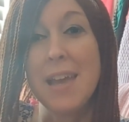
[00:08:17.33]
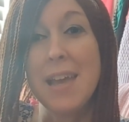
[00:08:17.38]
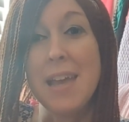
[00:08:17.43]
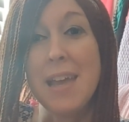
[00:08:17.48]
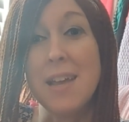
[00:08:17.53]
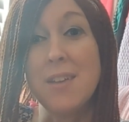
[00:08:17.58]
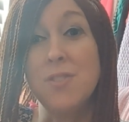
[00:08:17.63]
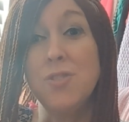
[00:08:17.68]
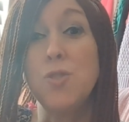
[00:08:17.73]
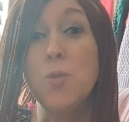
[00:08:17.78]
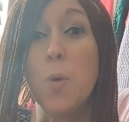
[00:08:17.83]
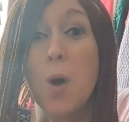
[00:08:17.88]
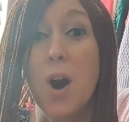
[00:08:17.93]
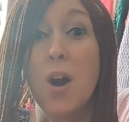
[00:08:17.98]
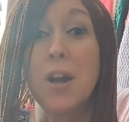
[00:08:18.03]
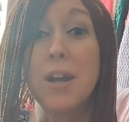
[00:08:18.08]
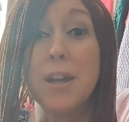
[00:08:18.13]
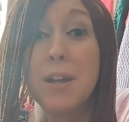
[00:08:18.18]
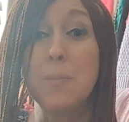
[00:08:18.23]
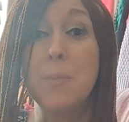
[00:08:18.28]
And you
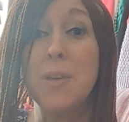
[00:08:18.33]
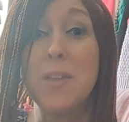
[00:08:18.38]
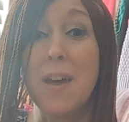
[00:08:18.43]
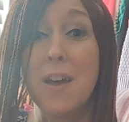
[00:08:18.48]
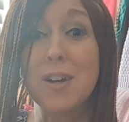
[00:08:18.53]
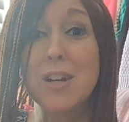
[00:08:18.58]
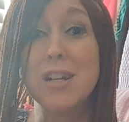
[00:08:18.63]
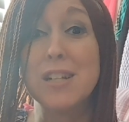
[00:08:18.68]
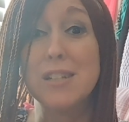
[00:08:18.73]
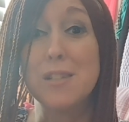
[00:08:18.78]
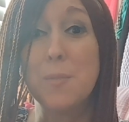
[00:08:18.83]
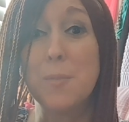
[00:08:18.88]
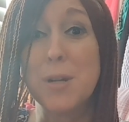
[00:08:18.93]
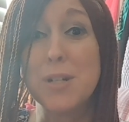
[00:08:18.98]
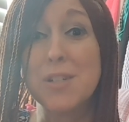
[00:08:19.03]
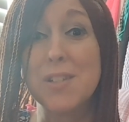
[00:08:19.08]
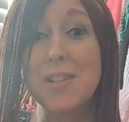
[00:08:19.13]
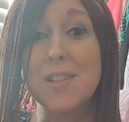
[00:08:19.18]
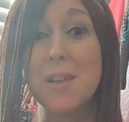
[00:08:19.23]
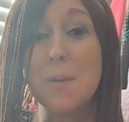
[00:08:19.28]
are going to be that crazy
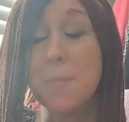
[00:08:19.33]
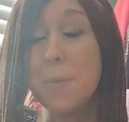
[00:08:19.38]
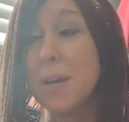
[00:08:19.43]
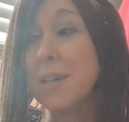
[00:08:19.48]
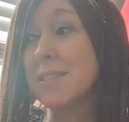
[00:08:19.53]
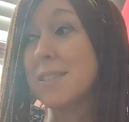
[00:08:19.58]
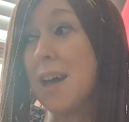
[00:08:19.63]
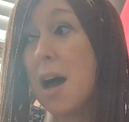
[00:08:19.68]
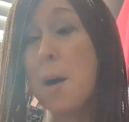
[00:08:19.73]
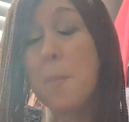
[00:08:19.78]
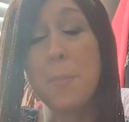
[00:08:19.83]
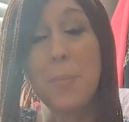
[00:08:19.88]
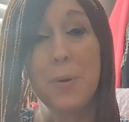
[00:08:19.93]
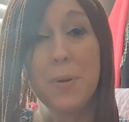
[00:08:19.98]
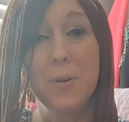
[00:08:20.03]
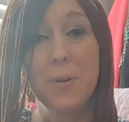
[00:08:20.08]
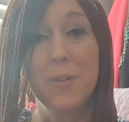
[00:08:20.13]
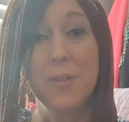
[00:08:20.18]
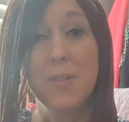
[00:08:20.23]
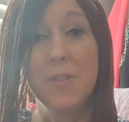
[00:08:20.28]
person that picks up
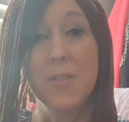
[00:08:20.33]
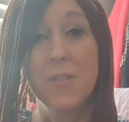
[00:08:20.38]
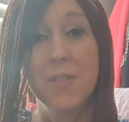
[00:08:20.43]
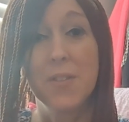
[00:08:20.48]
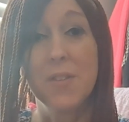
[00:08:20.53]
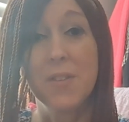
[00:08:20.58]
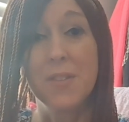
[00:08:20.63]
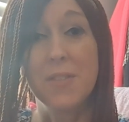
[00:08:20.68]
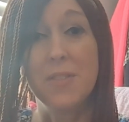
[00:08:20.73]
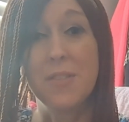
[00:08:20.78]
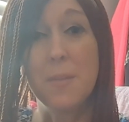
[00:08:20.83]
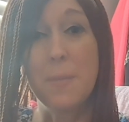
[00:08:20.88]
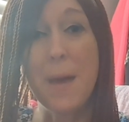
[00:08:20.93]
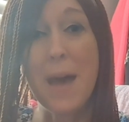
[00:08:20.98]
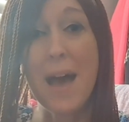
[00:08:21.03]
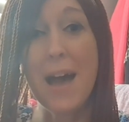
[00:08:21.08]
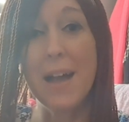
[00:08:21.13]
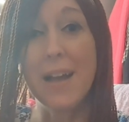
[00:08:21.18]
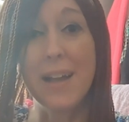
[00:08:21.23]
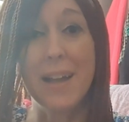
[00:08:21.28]
the
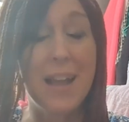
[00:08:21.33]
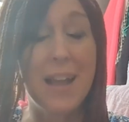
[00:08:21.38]
bag